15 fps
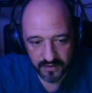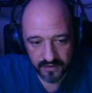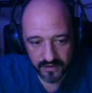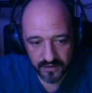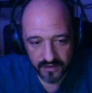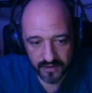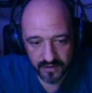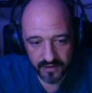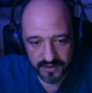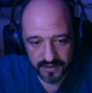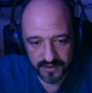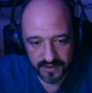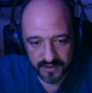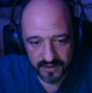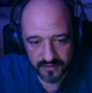here, let's
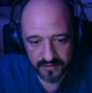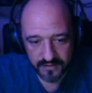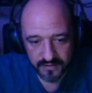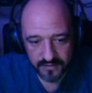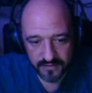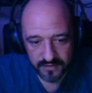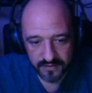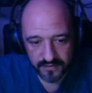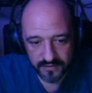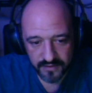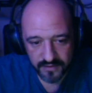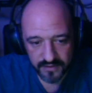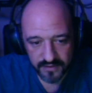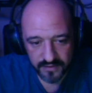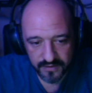say. So
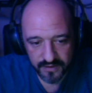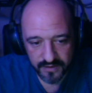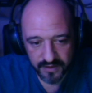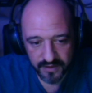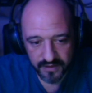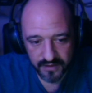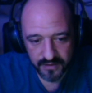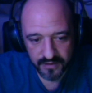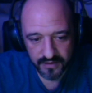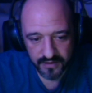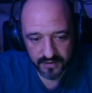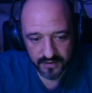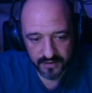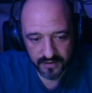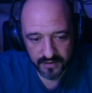here and
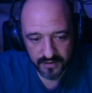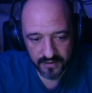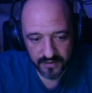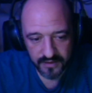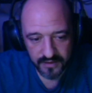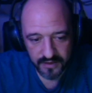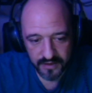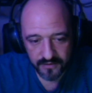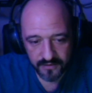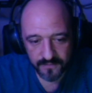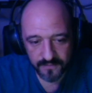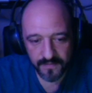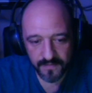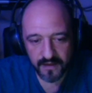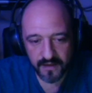here.
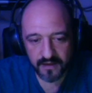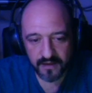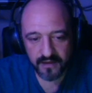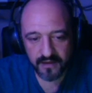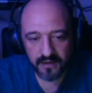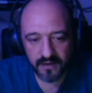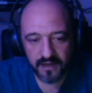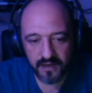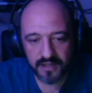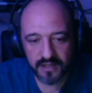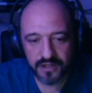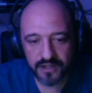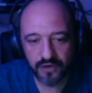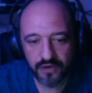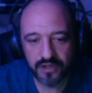And
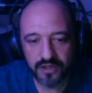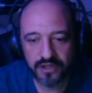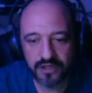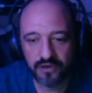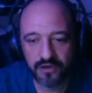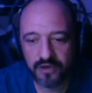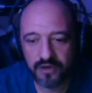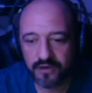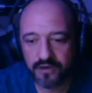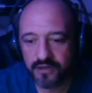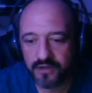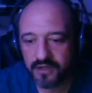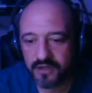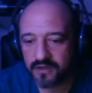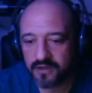slowly, slowly, you
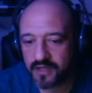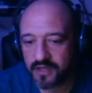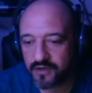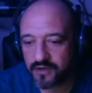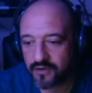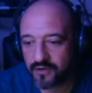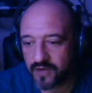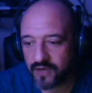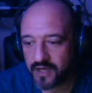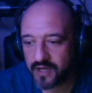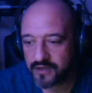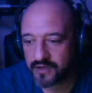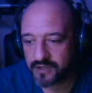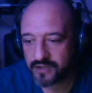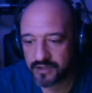can get your
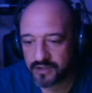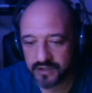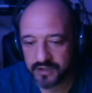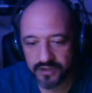energy. You can